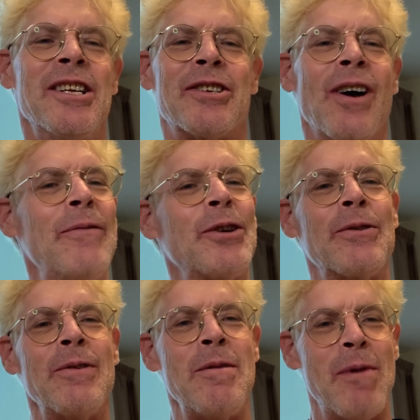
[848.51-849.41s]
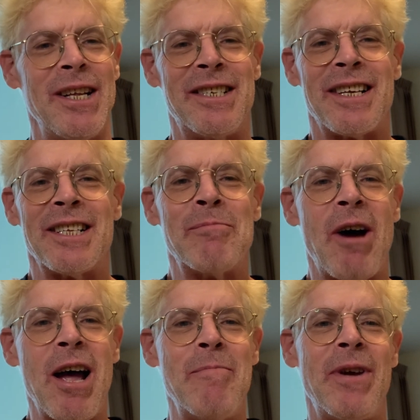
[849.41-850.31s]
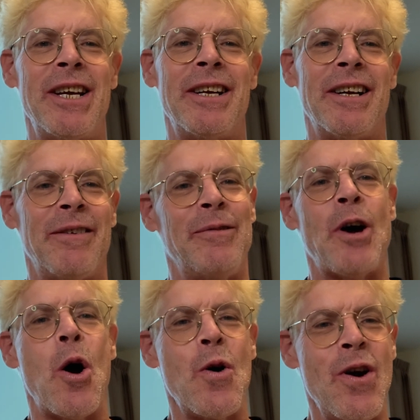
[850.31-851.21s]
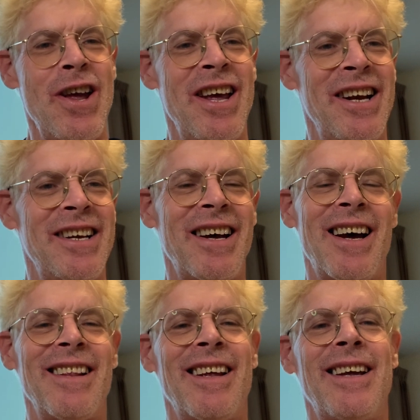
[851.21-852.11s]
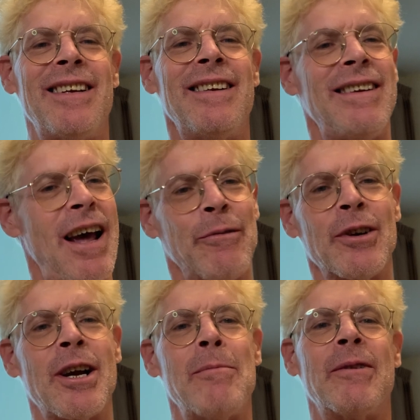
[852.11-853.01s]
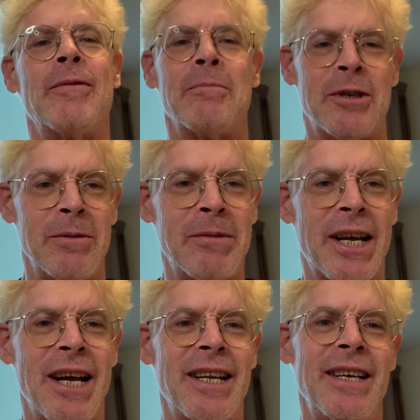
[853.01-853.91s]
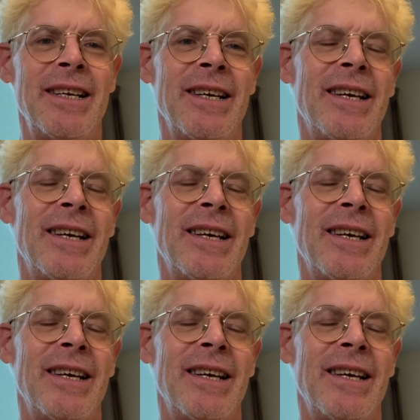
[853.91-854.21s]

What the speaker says: So after 3 months, that's my opinion of Hua Hin, Thailand, after coming from Dumaguete.